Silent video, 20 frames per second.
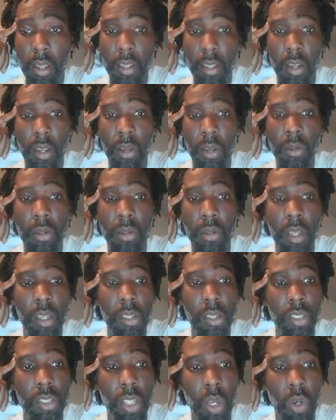You know,
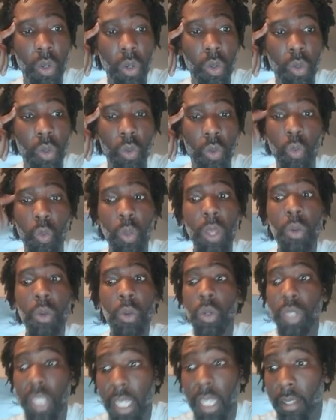so we
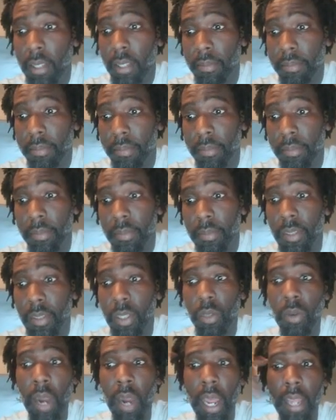will see,
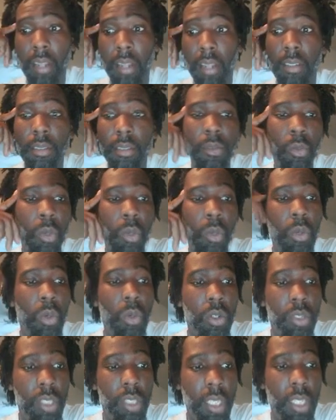right? We
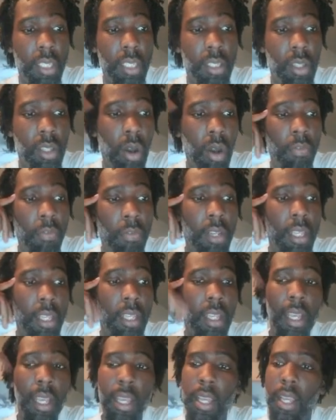will see. So
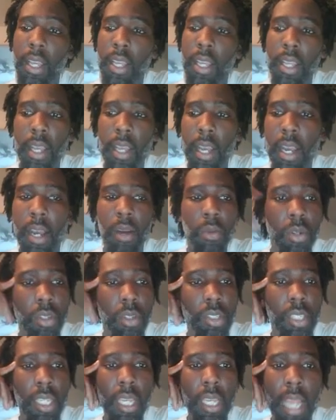hopefully
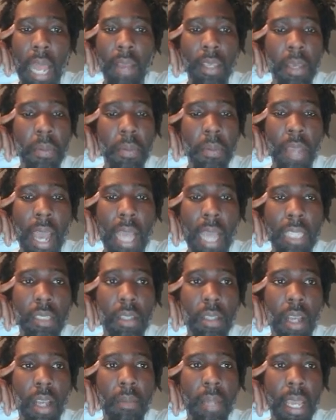we'll see. I'll keep you
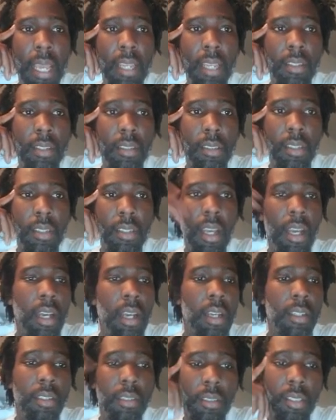guys updated.
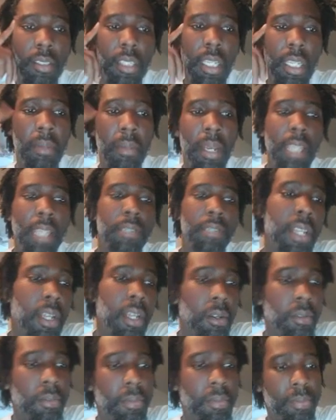See you in my next
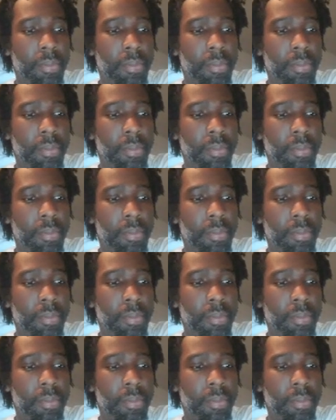video.